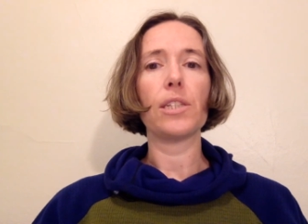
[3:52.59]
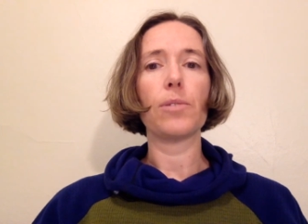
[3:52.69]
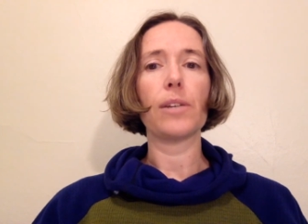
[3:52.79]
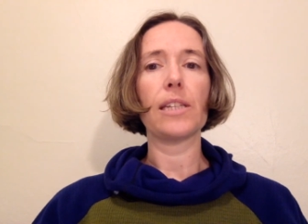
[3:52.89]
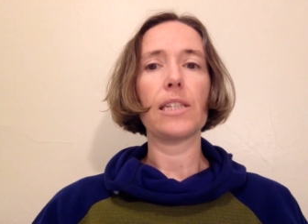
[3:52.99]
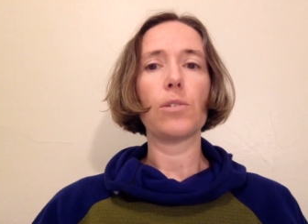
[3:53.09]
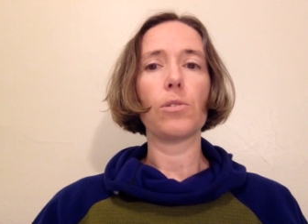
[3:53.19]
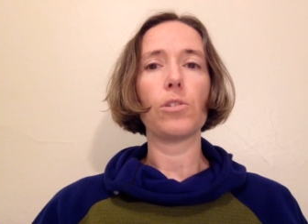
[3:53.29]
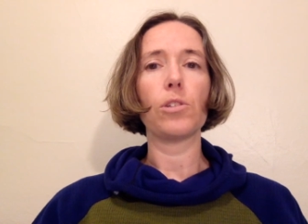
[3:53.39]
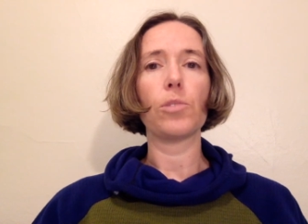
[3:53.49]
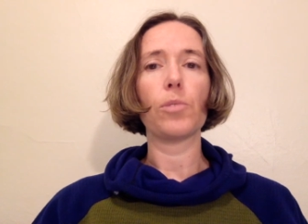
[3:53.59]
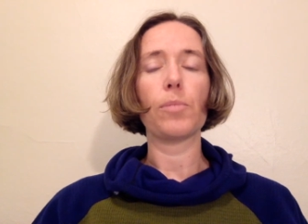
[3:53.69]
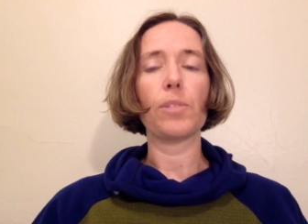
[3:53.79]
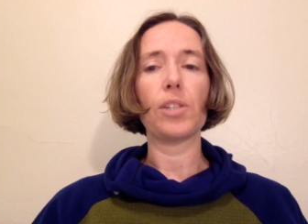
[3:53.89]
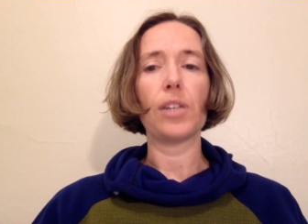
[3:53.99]
Israeli soldiers with
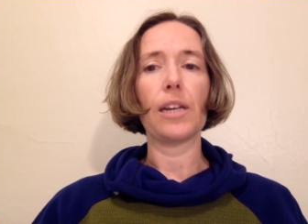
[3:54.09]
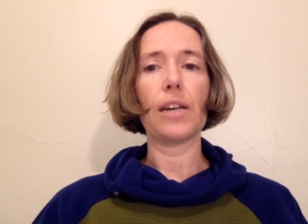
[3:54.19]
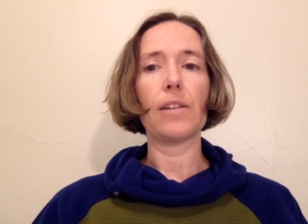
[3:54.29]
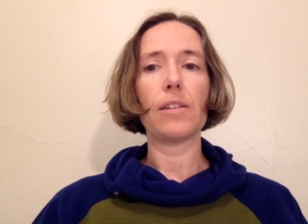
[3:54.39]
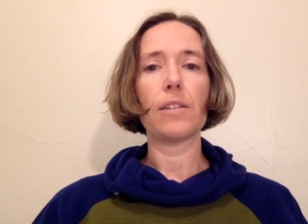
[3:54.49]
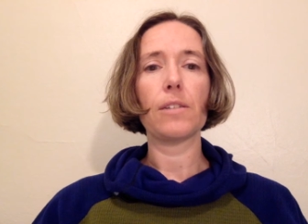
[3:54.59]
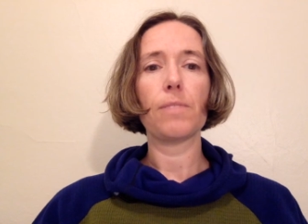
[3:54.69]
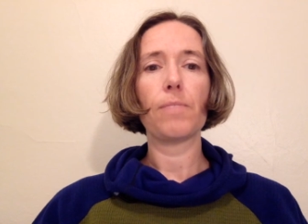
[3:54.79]
machine guns.